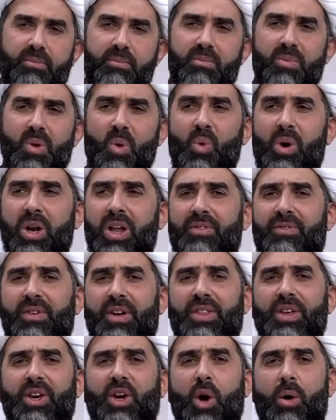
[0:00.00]
whatever
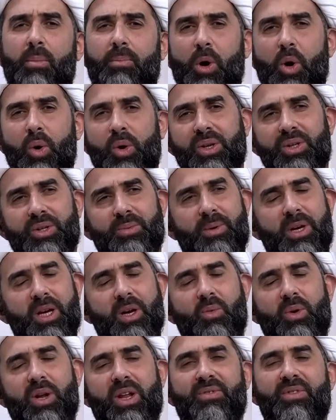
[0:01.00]
the components be,
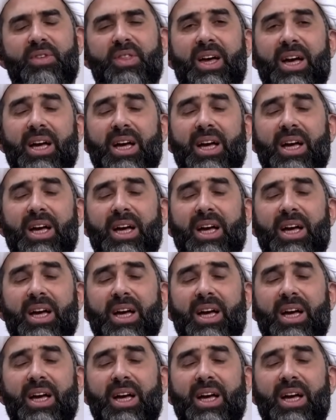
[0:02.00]
whatever the